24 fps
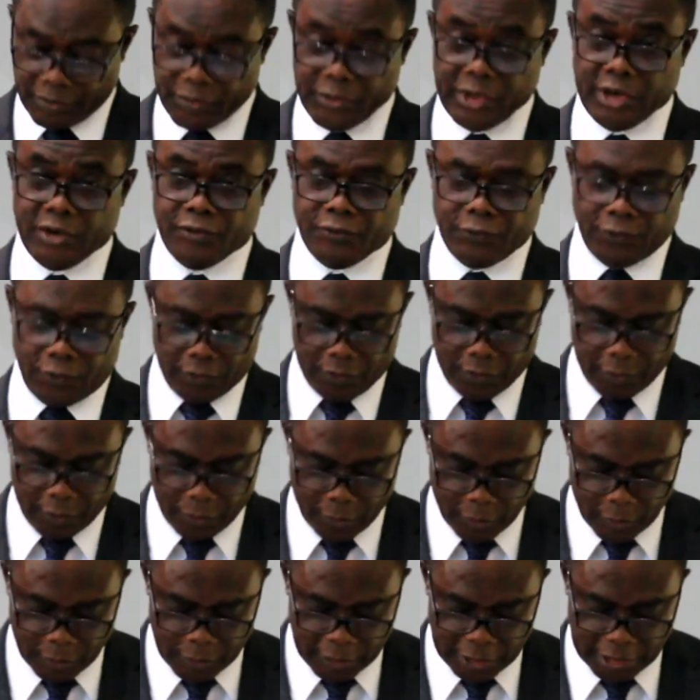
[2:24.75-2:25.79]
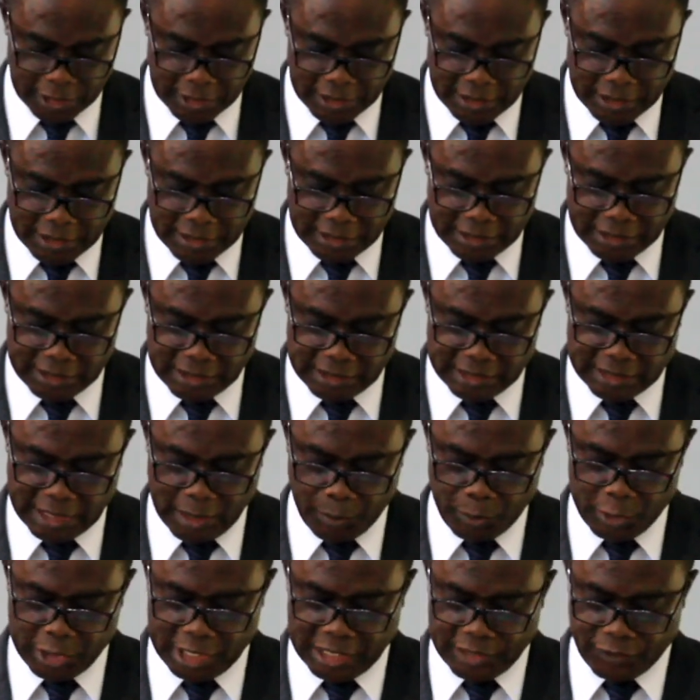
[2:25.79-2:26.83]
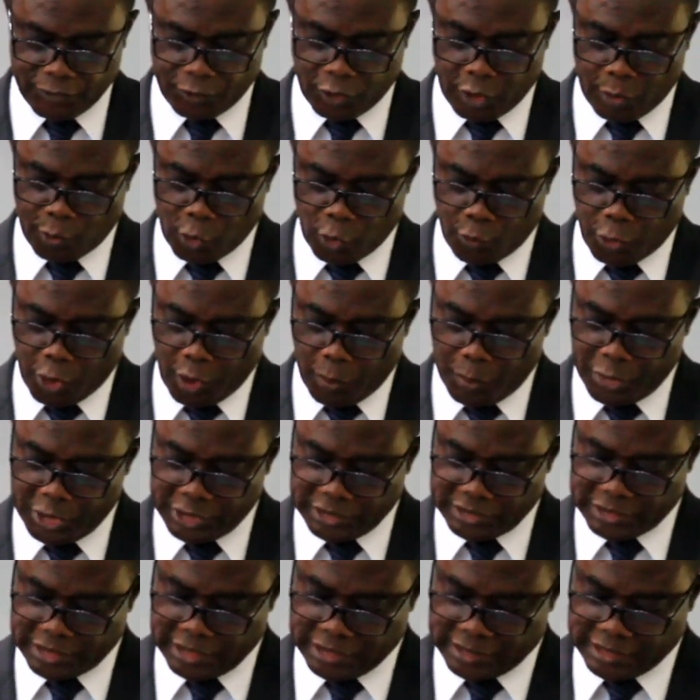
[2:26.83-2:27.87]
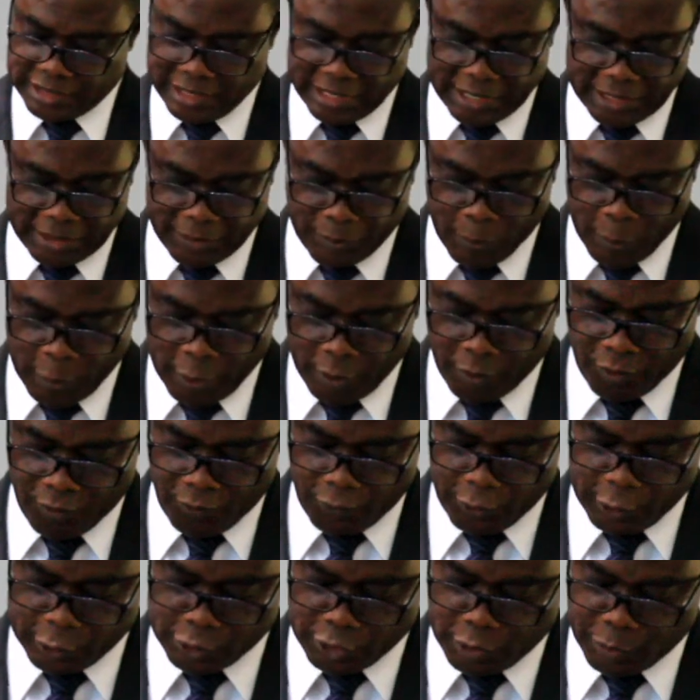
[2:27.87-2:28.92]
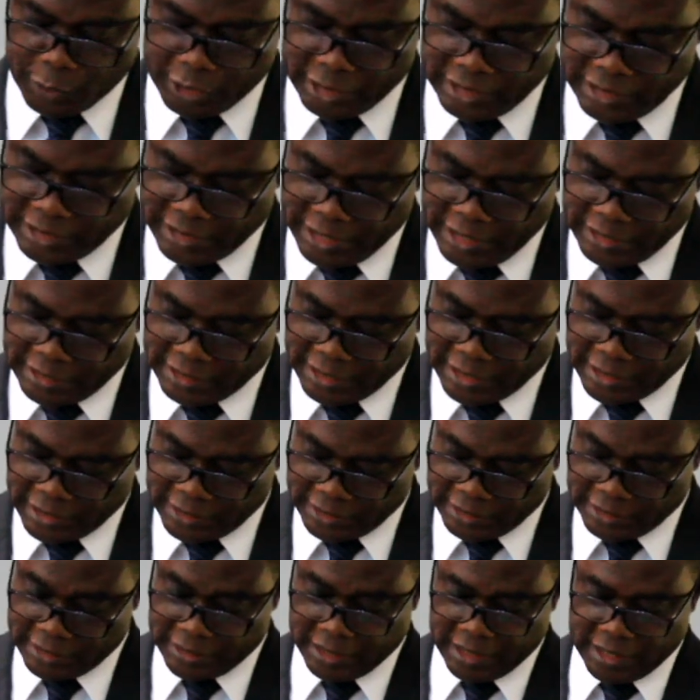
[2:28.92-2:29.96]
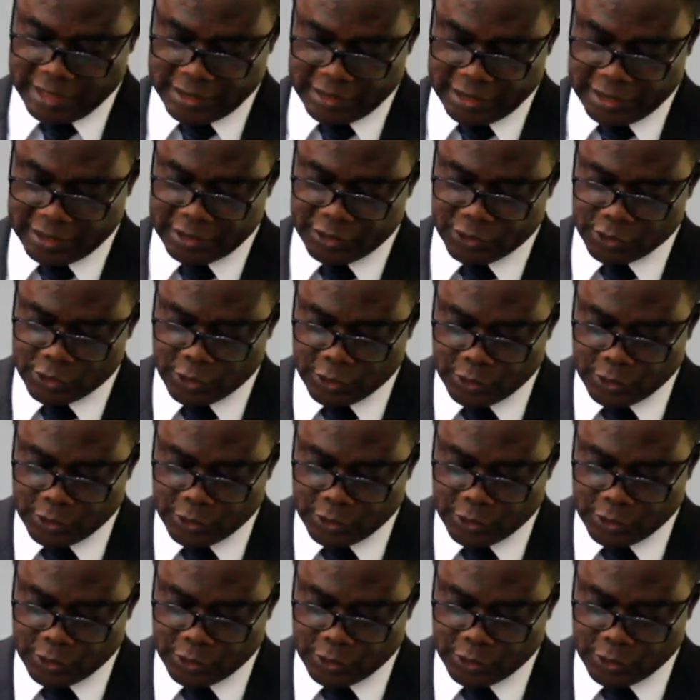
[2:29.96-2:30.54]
Therefore, the data platform will publish data for some indicators under this